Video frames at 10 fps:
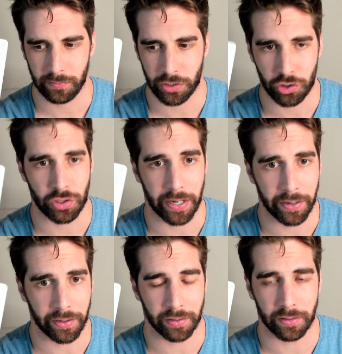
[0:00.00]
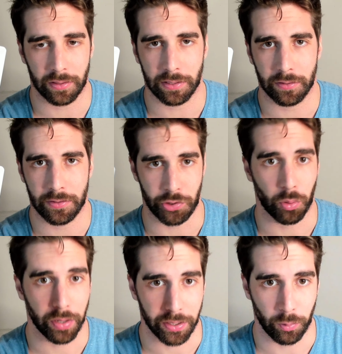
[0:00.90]
share
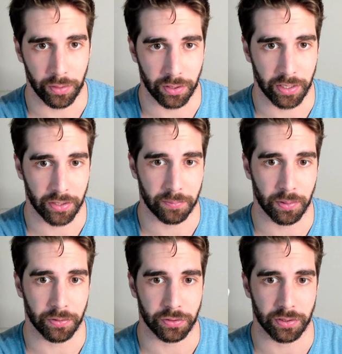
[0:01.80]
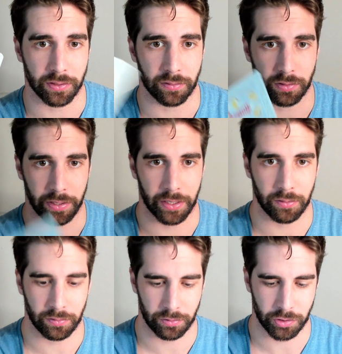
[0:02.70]
joy with another person. You know,
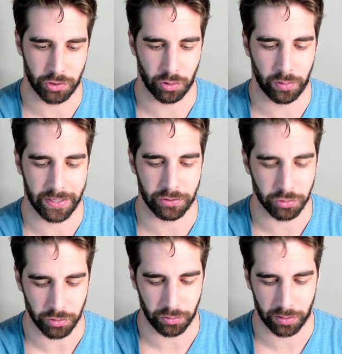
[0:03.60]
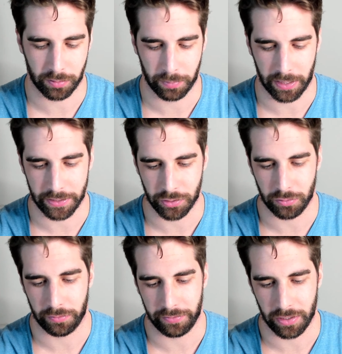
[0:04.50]
joy and truth. But I
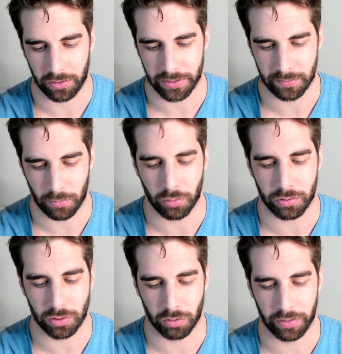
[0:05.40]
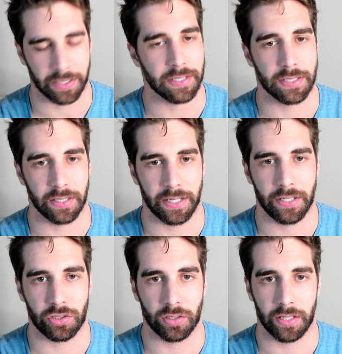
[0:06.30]
do feel it's more so
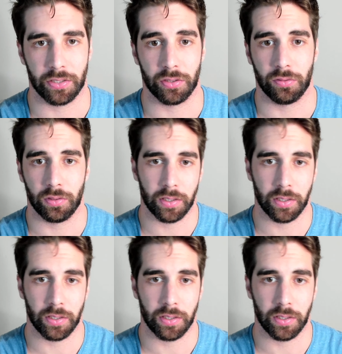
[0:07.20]
reconciliation. I do.